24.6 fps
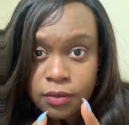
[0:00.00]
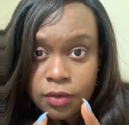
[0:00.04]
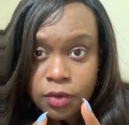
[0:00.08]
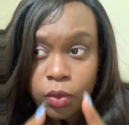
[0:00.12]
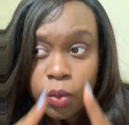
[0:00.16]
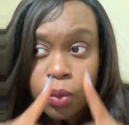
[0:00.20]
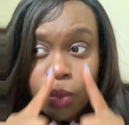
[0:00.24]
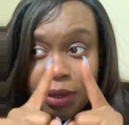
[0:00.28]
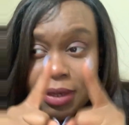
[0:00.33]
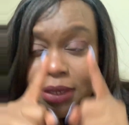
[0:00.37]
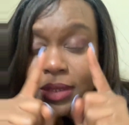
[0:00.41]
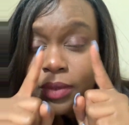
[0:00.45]

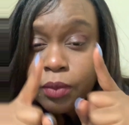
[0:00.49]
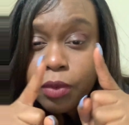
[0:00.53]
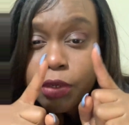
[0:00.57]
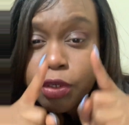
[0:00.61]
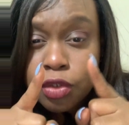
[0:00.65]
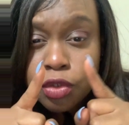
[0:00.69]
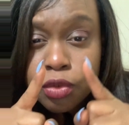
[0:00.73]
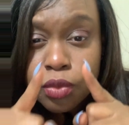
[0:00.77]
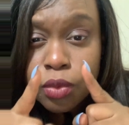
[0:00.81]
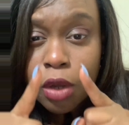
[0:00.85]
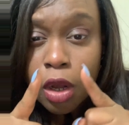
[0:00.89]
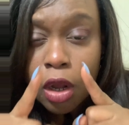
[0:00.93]
What would
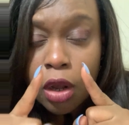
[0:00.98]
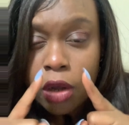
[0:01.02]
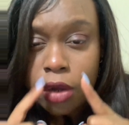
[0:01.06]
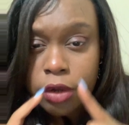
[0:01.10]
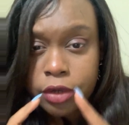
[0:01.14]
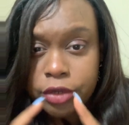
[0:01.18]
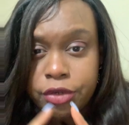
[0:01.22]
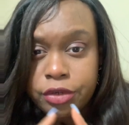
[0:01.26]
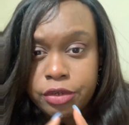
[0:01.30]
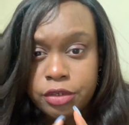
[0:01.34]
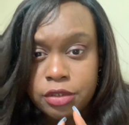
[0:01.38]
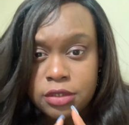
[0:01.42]
you call
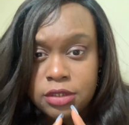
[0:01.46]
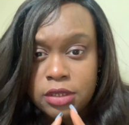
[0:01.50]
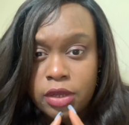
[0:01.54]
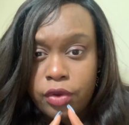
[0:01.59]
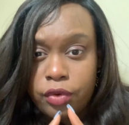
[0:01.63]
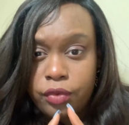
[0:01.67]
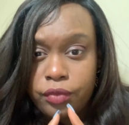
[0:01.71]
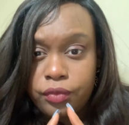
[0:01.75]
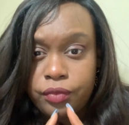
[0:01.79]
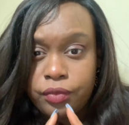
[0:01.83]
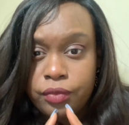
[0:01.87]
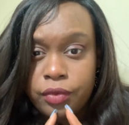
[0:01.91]

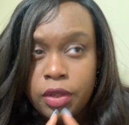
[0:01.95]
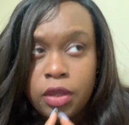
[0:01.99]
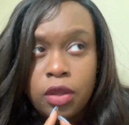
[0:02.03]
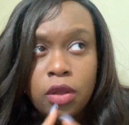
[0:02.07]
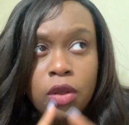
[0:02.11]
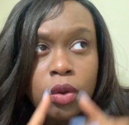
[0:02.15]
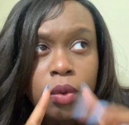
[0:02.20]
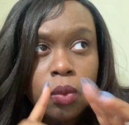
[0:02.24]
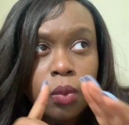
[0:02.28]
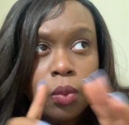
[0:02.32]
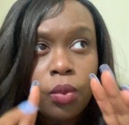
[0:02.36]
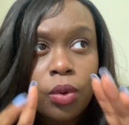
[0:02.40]
yourself?
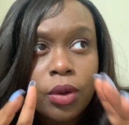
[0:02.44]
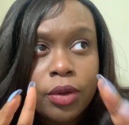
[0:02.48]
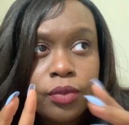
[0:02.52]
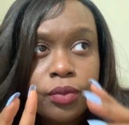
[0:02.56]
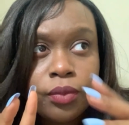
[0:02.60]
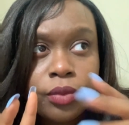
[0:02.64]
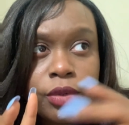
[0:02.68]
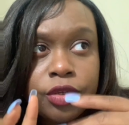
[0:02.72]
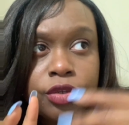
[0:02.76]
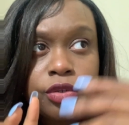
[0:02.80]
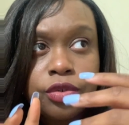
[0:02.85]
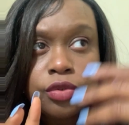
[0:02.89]
What
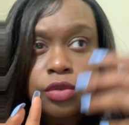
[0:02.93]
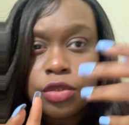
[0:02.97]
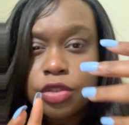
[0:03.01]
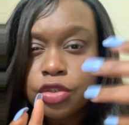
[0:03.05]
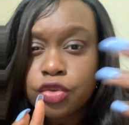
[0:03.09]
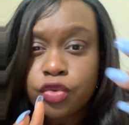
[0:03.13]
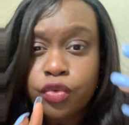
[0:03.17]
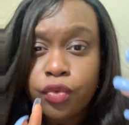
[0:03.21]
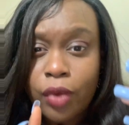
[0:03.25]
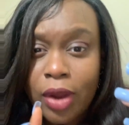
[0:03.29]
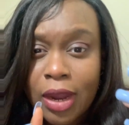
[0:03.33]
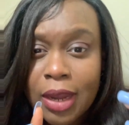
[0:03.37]
would you
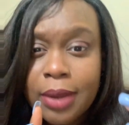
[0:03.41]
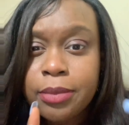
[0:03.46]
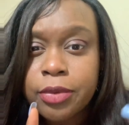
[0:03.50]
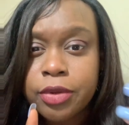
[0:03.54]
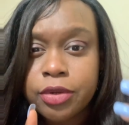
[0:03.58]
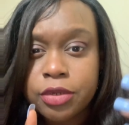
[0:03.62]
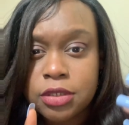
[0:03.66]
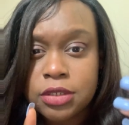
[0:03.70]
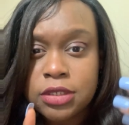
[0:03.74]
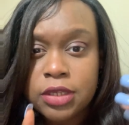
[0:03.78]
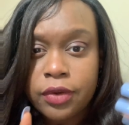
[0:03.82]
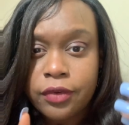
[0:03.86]
describe
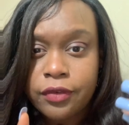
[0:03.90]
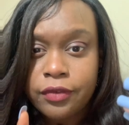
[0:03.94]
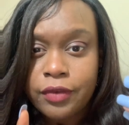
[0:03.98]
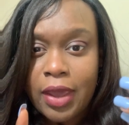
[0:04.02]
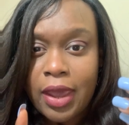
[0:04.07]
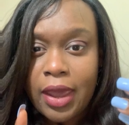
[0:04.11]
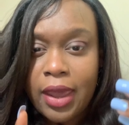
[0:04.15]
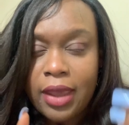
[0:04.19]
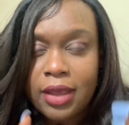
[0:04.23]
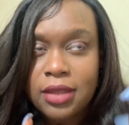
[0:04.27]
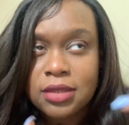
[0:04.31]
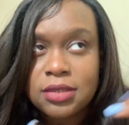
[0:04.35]
yourself
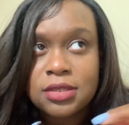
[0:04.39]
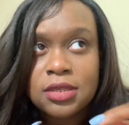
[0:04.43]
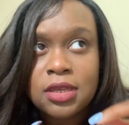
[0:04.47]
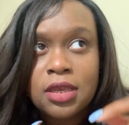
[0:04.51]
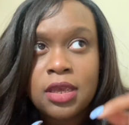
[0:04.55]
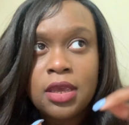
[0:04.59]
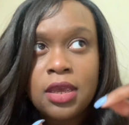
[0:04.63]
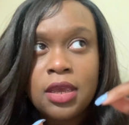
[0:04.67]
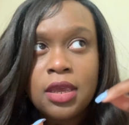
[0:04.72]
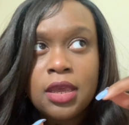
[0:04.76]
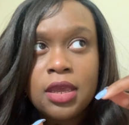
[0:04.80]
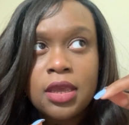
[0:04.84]
as?
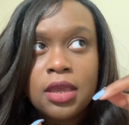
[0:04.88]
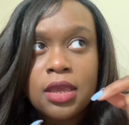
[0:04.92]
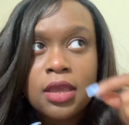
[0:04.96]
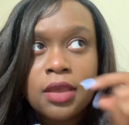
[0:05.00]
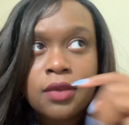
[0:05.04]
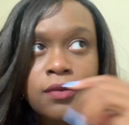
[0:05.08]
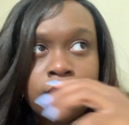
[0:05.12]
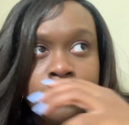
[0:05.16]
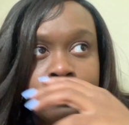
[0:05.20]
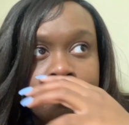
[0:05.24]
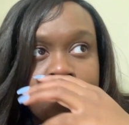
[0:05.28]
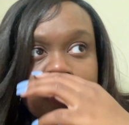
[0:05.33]

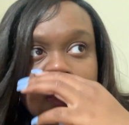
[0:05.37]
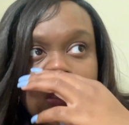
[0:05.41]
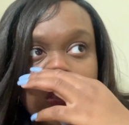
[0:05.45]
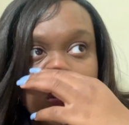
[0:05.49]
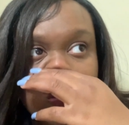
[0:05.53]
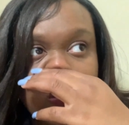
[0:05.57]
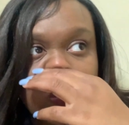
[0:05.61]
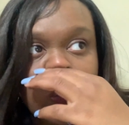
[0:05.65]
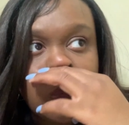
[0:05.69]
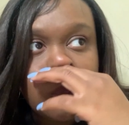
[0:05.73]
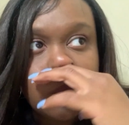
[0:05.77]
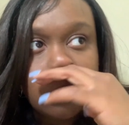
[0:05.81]
If, you
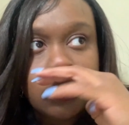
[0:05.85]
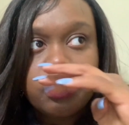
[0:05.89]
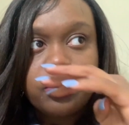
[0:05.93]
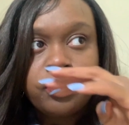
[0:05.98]
know,